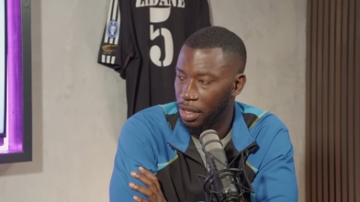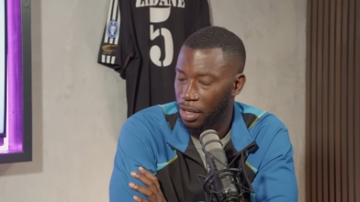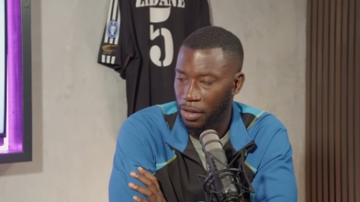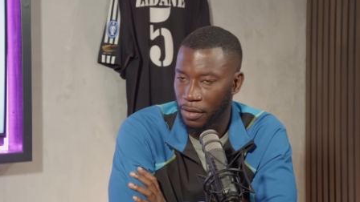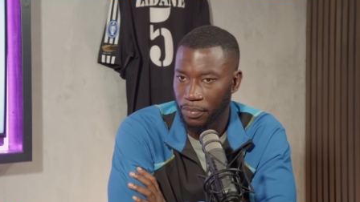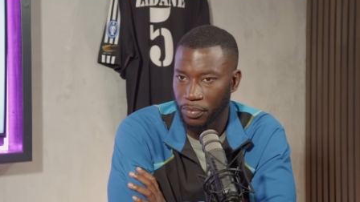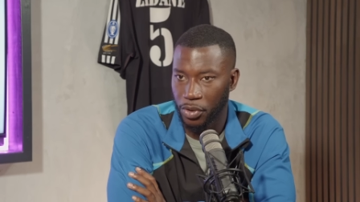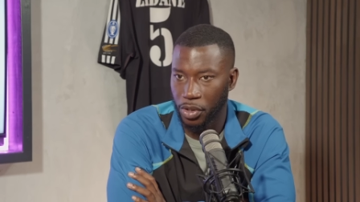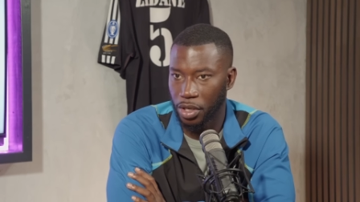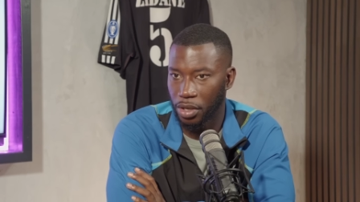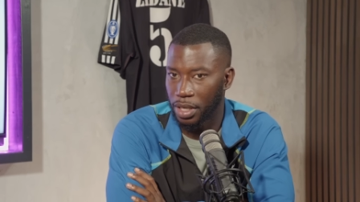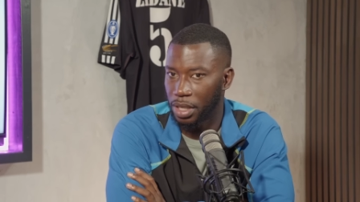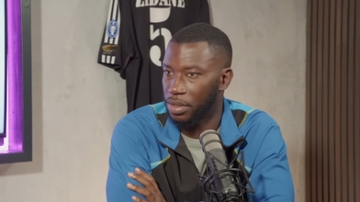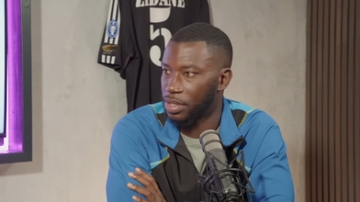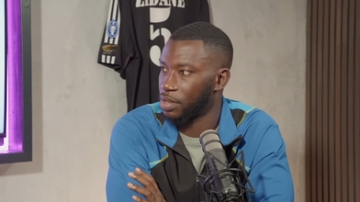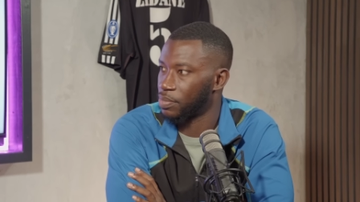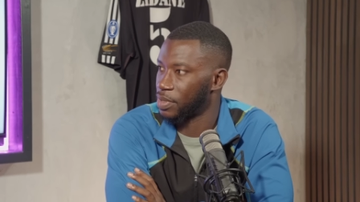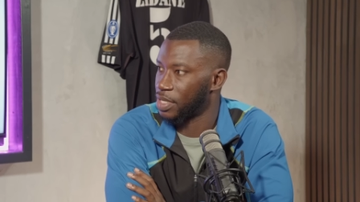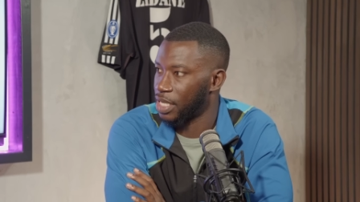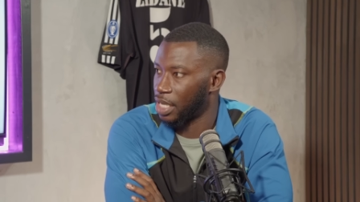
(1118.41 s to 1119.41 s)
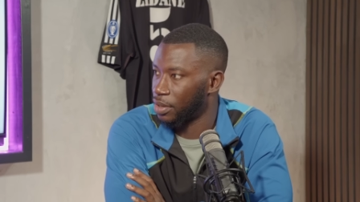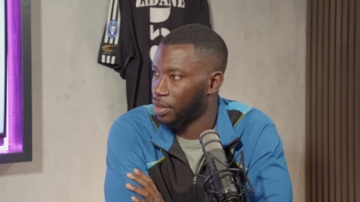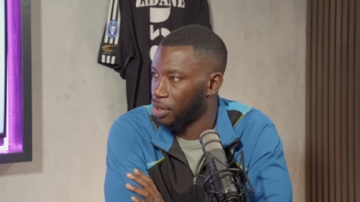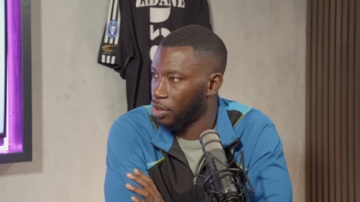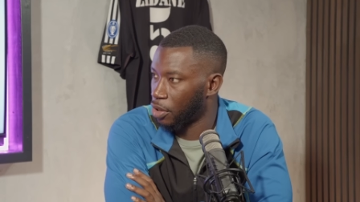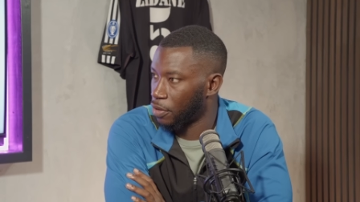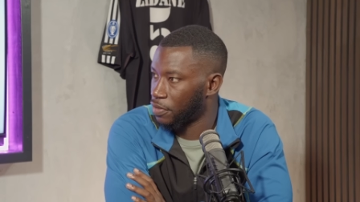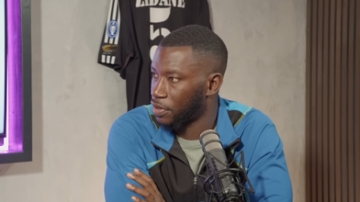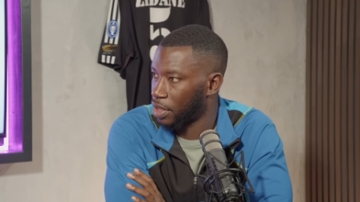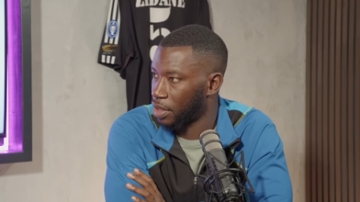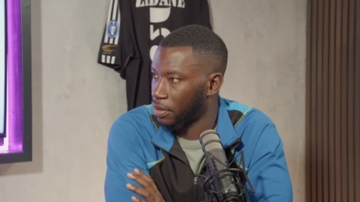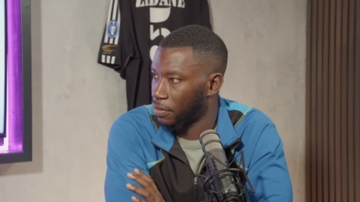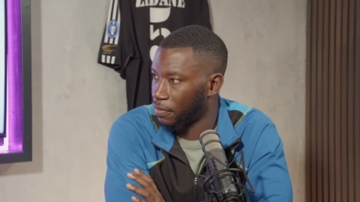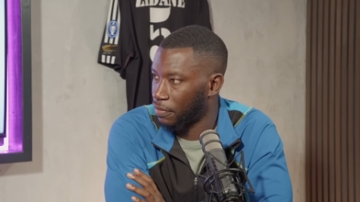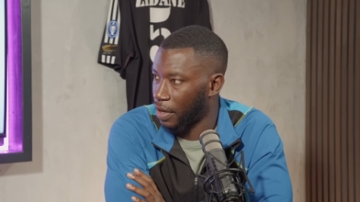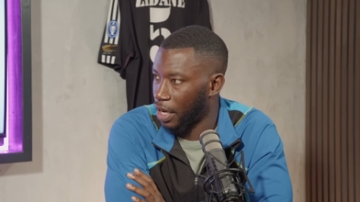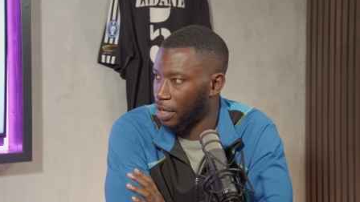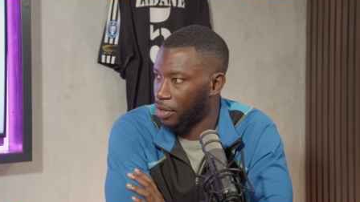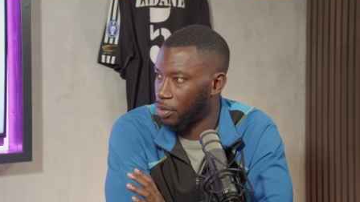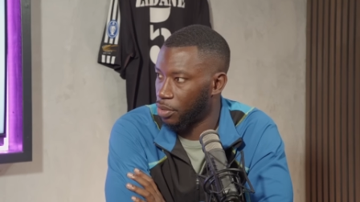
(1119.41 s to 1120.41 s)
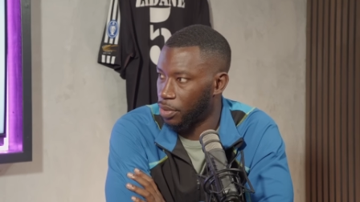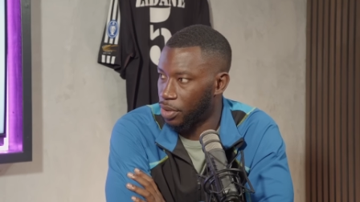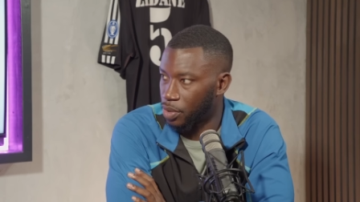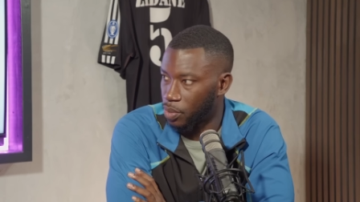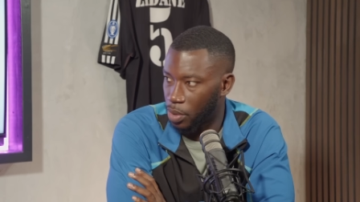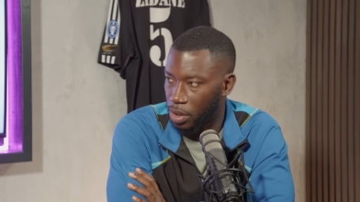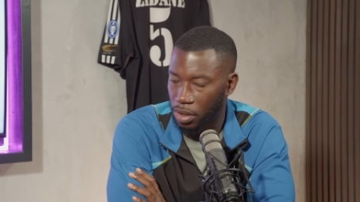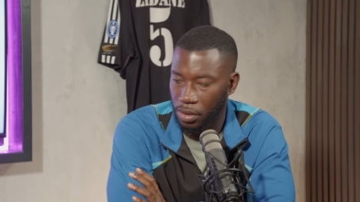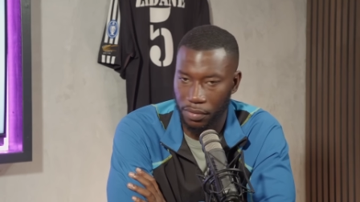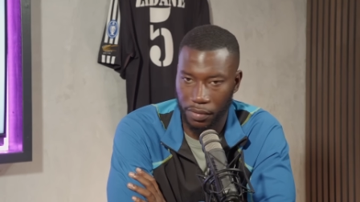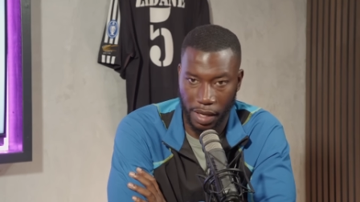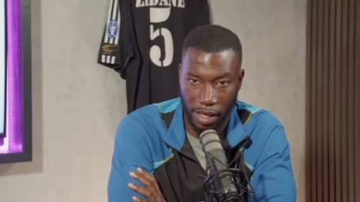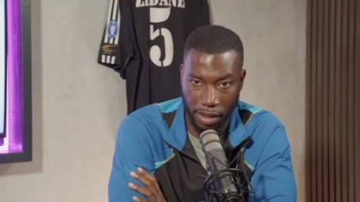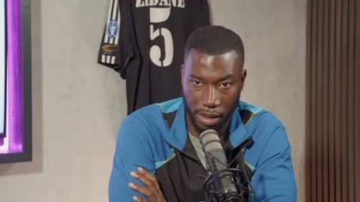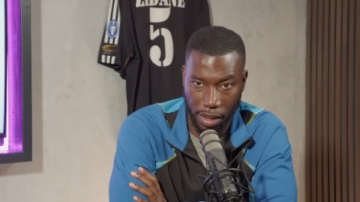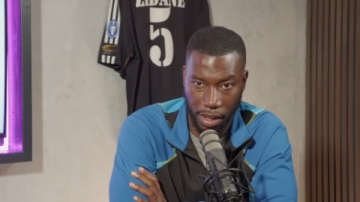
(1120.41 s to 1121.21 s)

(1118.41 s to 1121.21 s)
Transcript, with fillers: Yeah, you know, there was some sending offs in the final as yep. well.